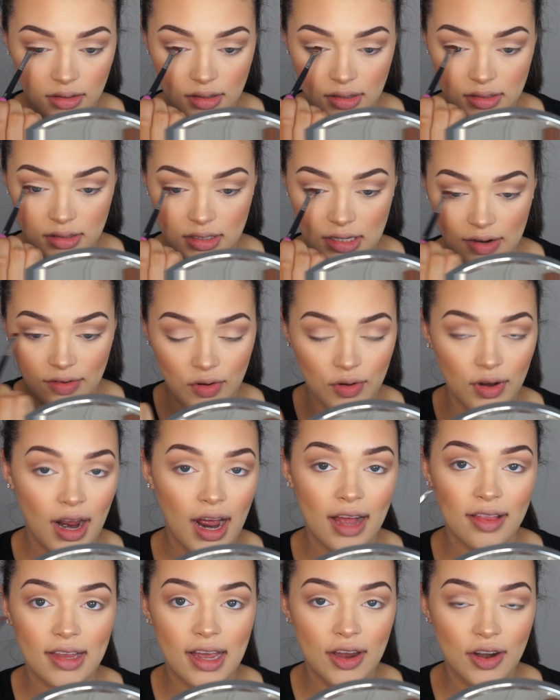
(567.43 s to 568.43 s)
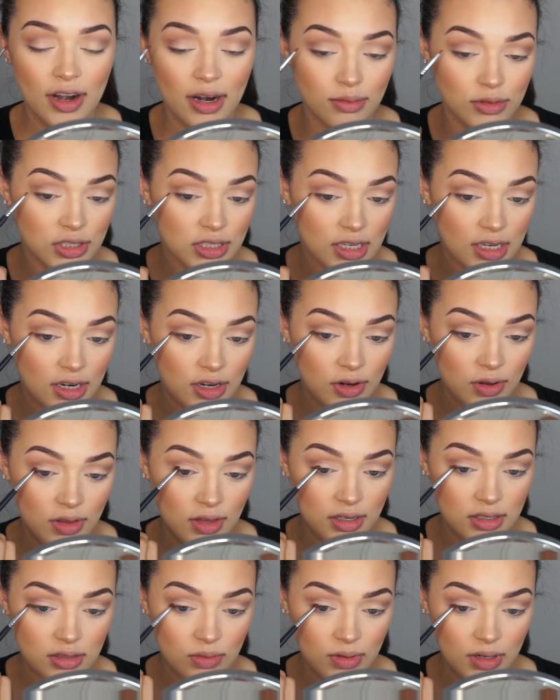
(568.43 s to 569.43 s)
Instead of doing eyeliner, I'm just going to do it
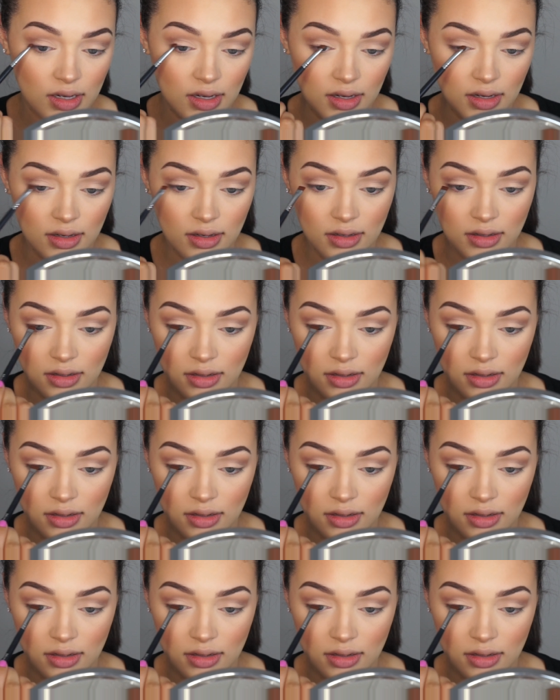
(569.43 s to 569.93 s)
this way.